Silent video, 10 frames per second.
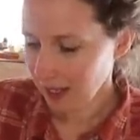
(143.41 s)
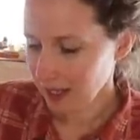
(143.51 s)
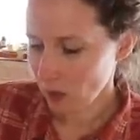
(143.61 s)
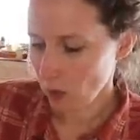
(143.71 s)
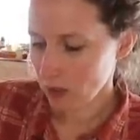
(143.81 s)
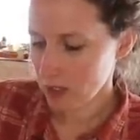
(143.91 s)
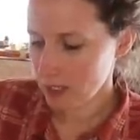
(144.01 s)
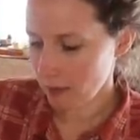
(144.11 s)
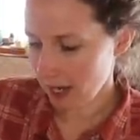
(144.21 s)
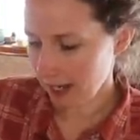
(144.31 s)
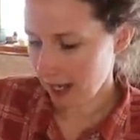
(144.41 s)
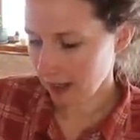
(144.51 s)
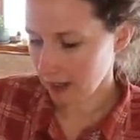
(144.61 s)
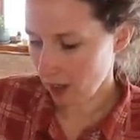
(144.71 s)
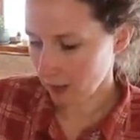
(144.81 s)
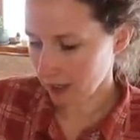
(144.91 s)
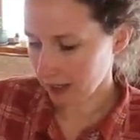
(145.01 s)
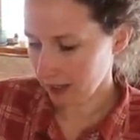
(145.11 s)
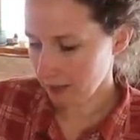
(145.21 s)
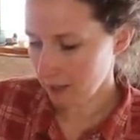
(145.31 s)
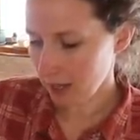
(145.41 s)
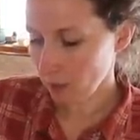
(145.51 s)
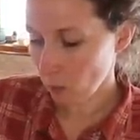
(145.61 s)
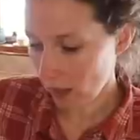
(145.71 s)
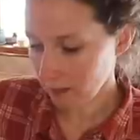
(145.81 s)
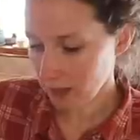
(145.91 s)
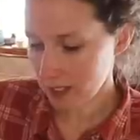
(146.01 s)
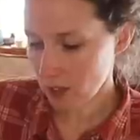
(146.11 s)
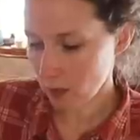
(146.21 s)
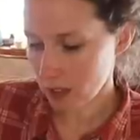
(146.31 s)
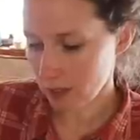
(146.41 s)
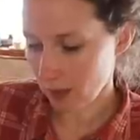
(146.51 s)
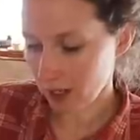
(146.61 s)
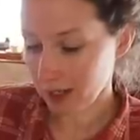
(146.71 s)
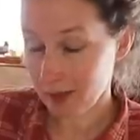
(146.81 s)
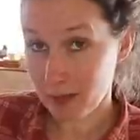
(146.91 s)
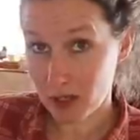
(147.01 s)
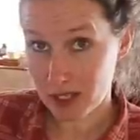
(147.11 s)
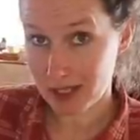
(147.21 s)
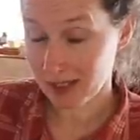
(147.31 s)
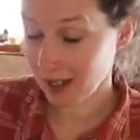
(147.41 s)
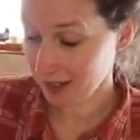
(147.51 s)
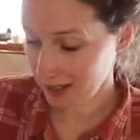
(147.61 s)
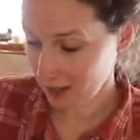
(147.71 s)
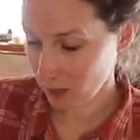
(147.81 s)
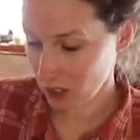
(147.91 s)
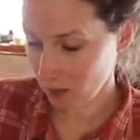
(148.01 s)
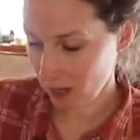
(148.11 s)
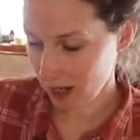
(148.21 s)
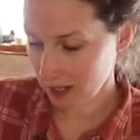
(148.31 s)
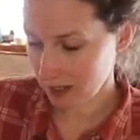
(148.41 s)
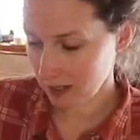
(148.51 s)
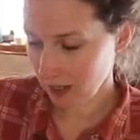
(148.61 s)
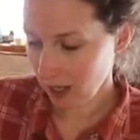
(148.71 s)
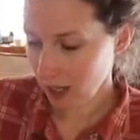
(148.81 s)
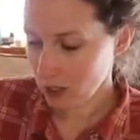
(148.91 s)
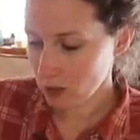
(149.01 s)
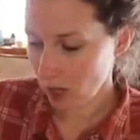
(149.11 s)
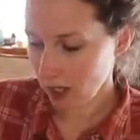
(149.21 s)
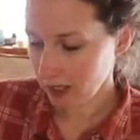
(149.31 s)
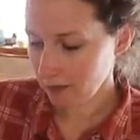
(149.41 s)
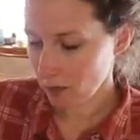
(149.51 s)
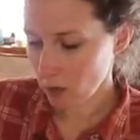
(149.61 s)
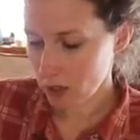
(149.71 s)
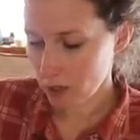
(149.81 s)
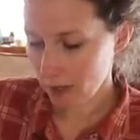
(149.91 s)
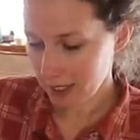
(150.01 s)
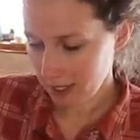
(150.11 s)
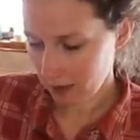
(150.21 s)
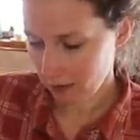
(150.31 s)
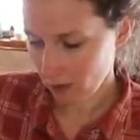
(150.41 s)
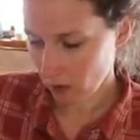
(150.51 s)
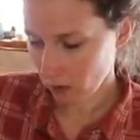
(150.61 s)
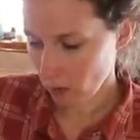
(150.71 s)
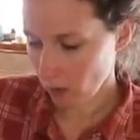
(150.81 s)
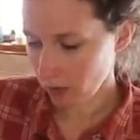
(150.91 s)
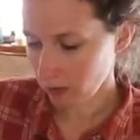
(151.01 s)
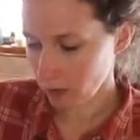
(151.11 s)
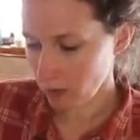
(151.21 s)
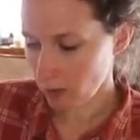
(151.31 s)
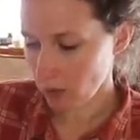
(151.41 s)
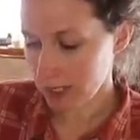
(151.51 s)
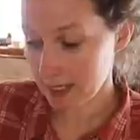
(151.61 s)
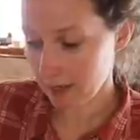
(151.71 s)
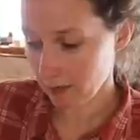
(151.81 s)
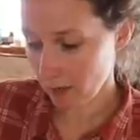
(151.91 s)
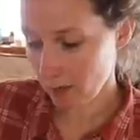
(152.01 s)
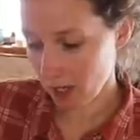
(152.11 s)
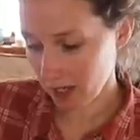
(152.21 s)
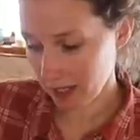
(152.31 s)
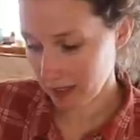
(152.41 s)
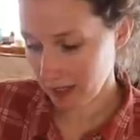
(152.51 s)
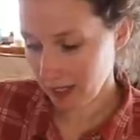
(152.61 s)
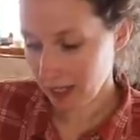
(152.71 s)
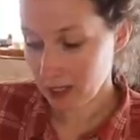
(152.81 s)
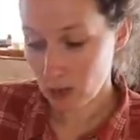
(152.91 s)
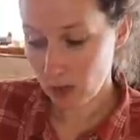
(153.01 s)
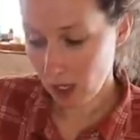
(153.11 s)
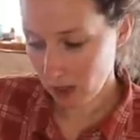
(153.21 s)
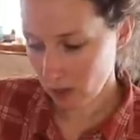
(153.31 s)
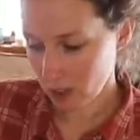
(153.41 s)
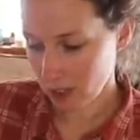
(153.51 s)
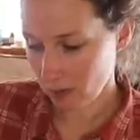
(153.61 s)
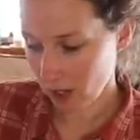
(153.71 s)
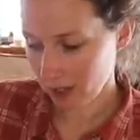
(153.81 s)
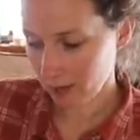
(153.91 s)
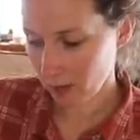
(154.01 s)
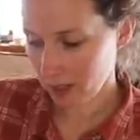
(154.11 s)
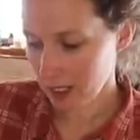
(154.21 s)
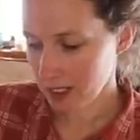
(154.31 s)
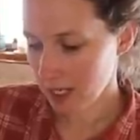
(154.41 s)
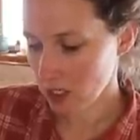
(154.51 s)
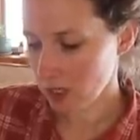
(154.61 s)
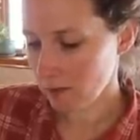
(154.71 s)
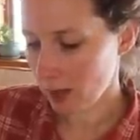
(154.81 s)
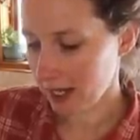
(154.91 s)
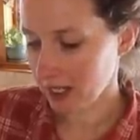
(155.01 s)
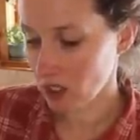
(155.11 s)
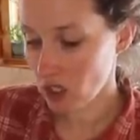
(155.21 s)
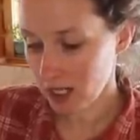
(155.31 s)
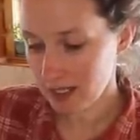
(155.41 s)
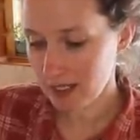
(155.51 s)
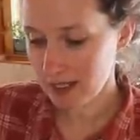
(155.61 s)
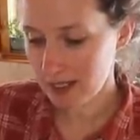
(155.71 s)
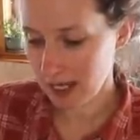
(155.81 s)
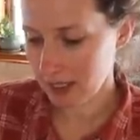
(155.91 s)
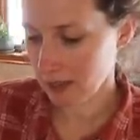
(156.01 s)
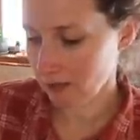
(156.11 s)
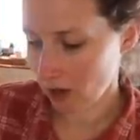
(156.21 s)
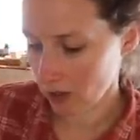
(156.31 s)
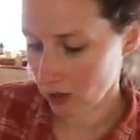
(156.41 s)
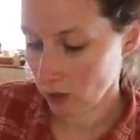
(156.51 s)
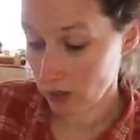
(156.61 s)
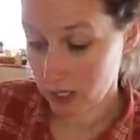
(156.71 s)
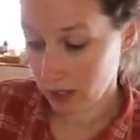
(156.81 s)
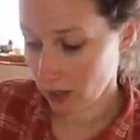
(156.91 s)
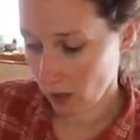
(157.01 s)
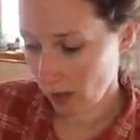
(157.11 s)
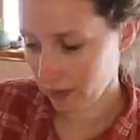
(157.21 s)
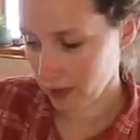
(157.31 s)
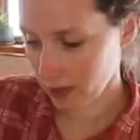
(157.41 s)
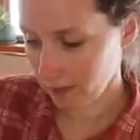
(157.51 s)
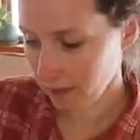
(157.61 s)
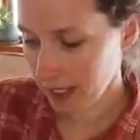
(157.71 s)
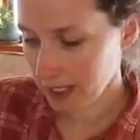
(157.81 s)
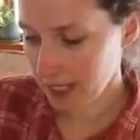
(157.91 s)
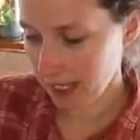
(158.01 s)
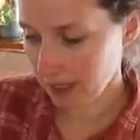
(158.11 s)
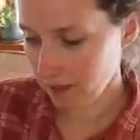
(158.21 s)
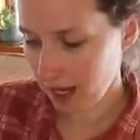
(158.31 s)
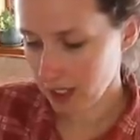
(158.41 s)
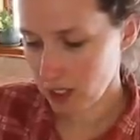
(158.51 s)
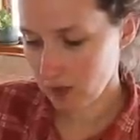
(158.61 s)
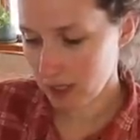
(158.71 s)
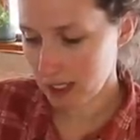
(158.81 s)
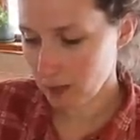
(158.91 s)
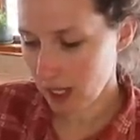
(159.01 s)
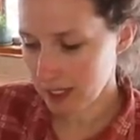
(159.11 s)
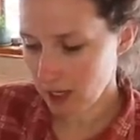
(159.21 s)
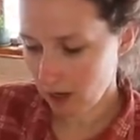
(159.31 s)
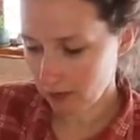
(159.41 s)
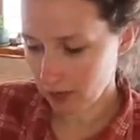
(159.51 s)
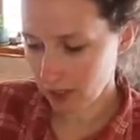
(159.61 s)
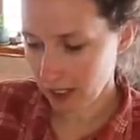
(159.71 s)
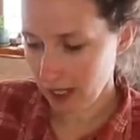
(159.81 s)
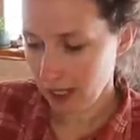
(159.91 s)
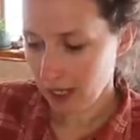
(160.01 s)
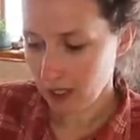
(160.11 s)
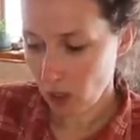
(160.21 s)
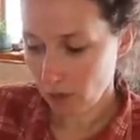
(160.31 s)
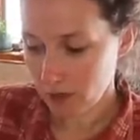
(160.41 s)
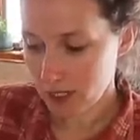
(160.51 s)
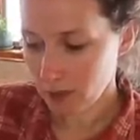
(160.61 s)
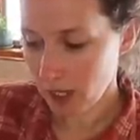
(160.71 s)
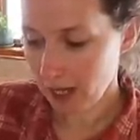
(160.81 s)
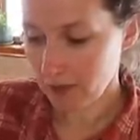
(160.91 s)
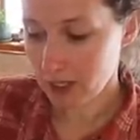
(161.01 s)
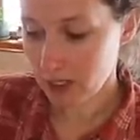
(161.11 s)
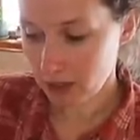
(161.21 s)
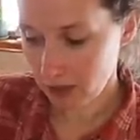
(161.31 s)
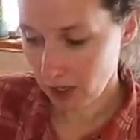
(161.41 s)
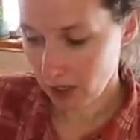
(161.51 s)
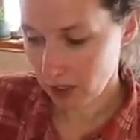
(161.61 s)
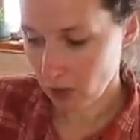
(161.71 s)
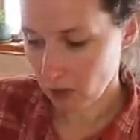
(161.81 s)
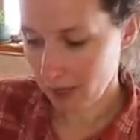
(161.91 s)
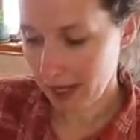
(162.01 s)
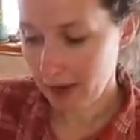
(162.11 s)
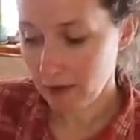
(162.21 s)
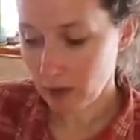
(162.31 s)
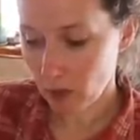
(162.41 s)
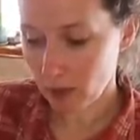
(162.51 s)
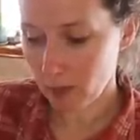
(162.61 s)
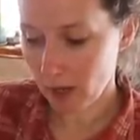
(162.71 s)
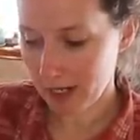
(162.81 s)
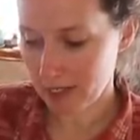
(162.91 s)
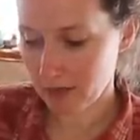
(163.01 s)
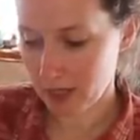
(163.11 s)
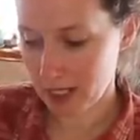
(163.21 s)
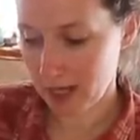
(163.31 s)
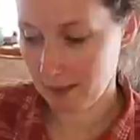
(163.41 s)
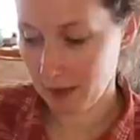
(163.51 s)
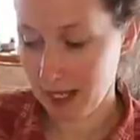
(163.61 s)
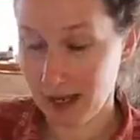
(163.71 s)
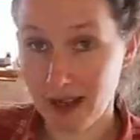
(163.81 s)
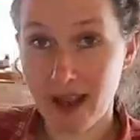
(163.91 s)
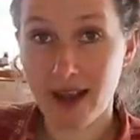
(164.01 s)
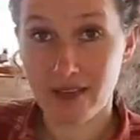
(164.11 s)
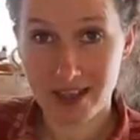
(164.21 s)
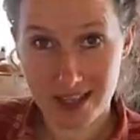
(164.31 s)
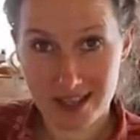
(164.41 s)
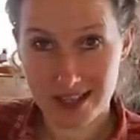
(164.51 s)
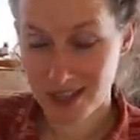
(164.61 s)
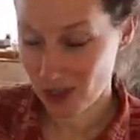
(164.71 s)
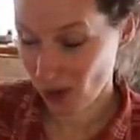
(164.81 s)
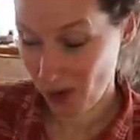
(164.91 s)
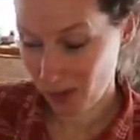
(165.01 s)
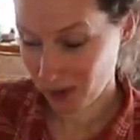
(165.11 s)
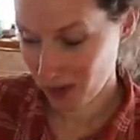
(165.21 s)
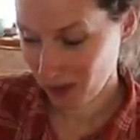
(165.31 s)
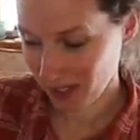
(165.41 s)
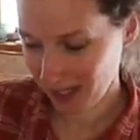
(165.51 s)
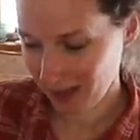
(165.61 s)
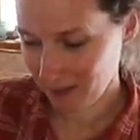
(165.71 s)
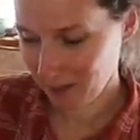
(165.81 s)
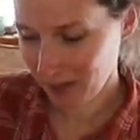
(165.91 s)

in order to buy economically, one must go to the market in person and see what she buys. Do not give orders by telephone or through the boy sent from the market, and do not go to the market with the intention of buying just a set of articles and no other. Take advantage of the supplies offered. An oversupply of a certain article may have a lowered price for the time being, and this is your opportunity.